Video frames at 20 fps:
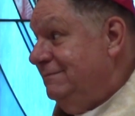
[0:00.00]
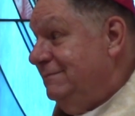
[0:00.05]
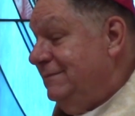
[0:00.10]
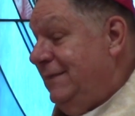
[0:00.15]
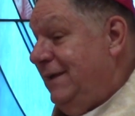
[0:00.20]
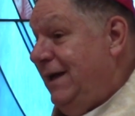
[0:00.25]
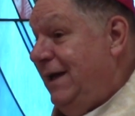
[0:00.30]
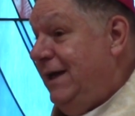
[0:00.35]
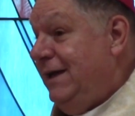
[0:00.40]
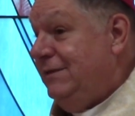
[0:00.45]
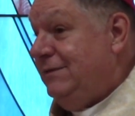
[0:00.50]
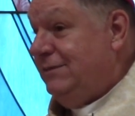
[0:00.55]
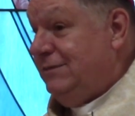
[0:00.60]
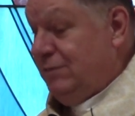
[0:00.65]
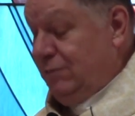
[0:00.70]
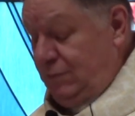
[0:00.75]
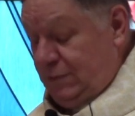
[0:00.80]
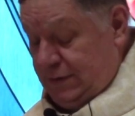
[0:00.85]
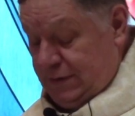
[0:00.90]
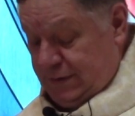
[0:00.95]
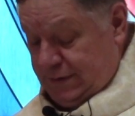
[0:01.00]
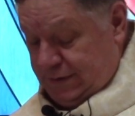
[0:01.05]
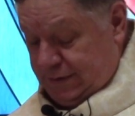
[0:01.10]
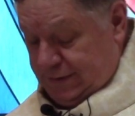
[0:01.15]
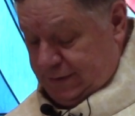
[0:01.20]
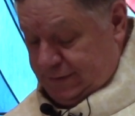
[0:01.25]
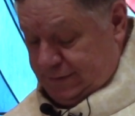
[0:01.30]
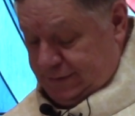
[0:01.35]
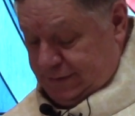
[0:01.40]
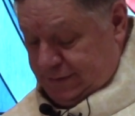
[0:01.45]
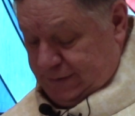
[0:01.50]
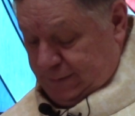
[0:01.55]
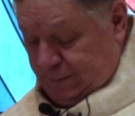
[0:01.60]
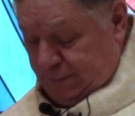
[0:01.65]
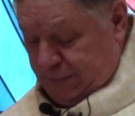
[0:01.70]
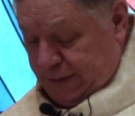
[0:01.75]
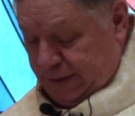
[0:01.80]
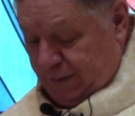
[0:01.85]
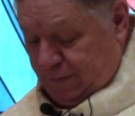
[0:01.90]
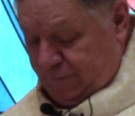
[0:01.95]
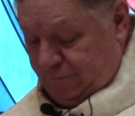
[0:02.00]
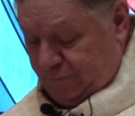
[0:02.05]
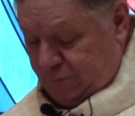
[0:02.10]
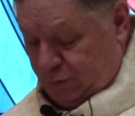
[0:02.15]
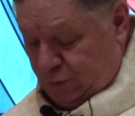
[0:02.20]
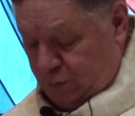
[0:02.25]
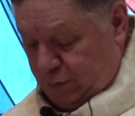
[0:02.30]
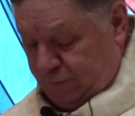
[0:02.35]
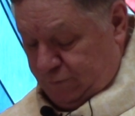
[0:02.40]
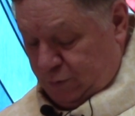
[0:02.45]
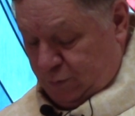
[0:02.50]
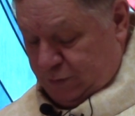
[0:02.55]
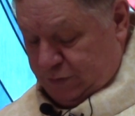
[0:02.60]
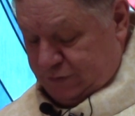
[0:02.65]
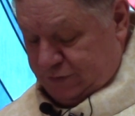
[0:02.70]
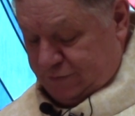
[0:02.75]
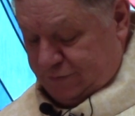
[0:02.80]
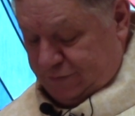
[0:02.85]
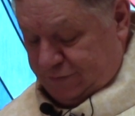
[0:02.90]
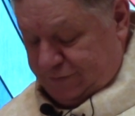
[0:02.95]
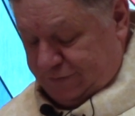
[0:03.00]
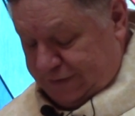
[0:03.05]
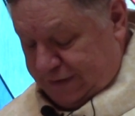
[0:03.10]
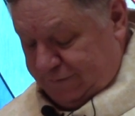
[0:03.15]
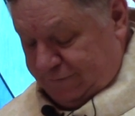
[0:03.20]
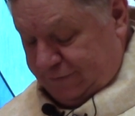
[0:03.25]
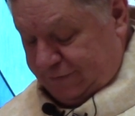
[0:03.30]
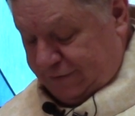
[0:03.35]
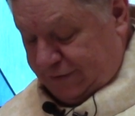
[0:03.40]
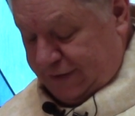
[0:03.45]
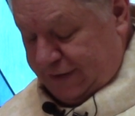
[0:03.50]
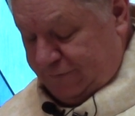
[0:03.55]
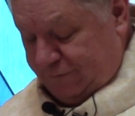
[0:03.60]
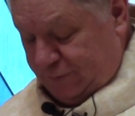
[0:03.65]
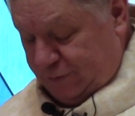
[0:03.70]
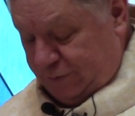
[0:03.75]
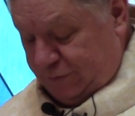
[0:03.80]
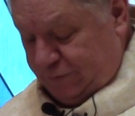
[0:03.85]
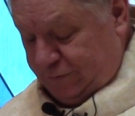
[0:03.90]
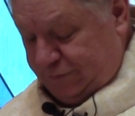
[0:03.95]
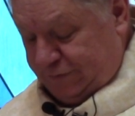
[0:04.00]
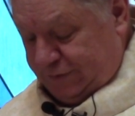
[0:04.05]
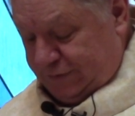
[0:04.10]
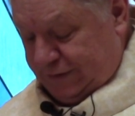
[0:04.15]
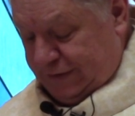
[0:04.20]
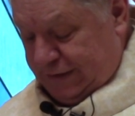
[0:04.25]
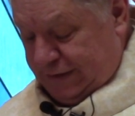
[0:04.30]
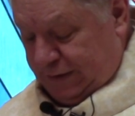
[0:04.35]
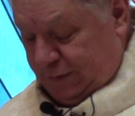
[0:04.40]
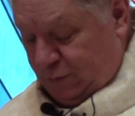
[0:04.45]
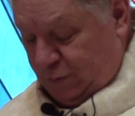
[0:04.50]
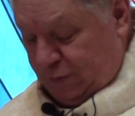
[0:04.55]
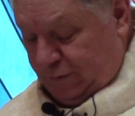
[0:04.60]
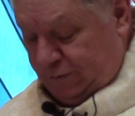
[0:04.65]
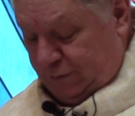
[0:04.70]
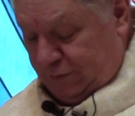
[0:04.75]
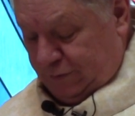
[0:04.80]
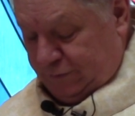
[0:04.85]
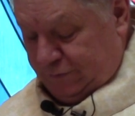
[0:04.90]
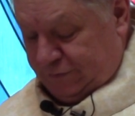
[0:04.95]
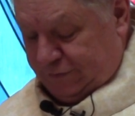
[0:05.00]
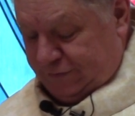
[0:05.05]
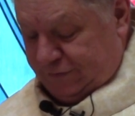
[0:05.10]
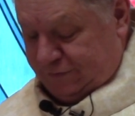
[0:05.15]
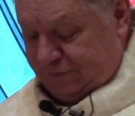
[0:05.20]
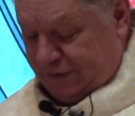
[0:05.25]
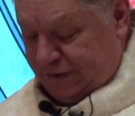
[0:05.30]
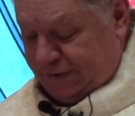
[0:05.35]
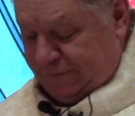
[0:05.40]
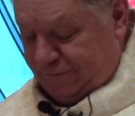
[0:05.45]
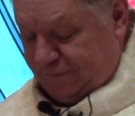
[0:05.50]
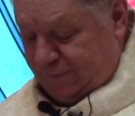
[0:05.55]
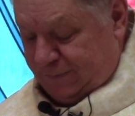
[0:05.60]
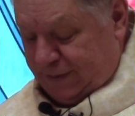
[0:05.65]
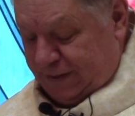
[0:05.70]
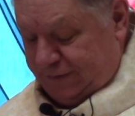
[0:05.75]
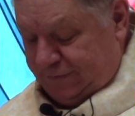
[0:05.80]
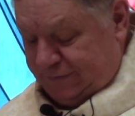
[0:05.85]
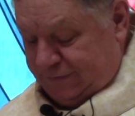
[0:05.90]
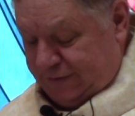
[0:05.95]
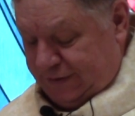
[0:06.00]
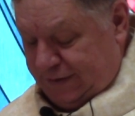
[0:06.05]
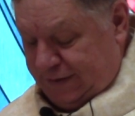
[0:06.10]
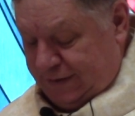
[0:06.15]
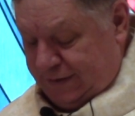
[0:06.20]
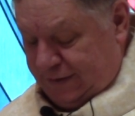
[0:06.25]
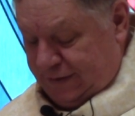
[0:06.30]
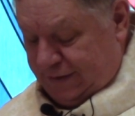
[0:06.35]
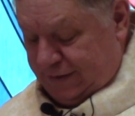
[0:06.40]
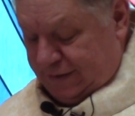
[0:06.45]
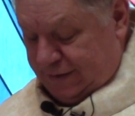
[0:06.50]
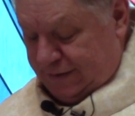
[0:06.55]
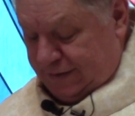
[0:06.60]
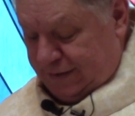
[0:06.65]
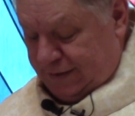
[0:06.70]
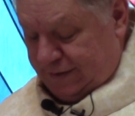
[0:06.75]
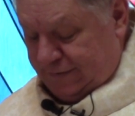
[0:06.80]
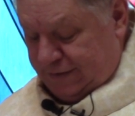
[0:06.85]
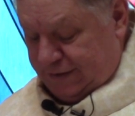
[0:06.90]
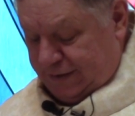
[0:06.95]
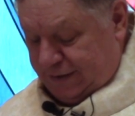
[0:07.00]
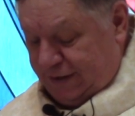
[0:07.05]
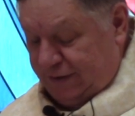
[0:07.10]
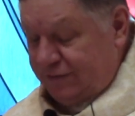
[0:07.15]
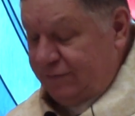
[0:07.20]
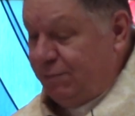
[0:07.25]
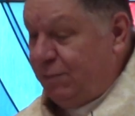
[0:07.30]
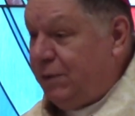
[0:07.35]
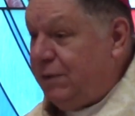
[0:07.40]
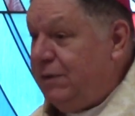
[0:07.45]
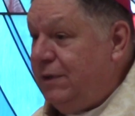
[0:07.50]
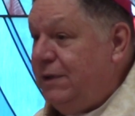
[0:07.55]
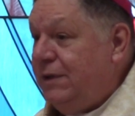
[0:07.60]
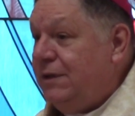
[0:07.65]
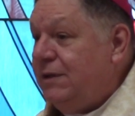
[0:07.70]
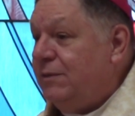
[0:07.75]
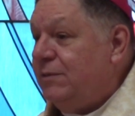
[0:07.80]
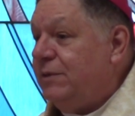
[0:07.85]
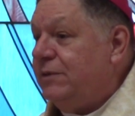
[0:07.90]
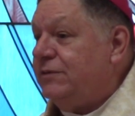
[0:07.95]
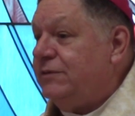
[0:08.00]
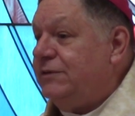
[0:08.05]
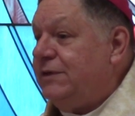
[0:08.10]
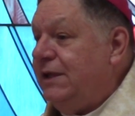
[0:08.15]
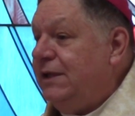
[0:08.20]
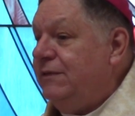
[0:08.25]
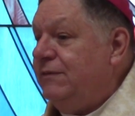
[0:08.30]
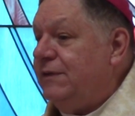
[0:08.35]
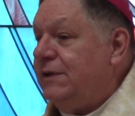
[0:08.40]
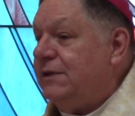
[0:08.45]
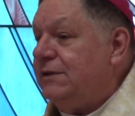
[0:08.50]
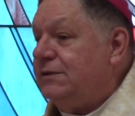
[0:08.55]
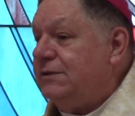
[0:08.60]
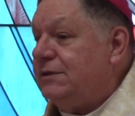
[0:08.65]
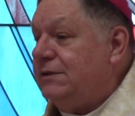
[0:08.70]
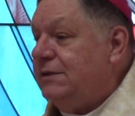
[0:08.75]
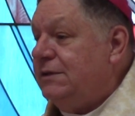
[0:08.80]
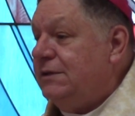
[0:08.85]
That's really powerful. Whoever wishes to save his life will lose it. Whoever loses his life for my sake and that of the gospel will save it.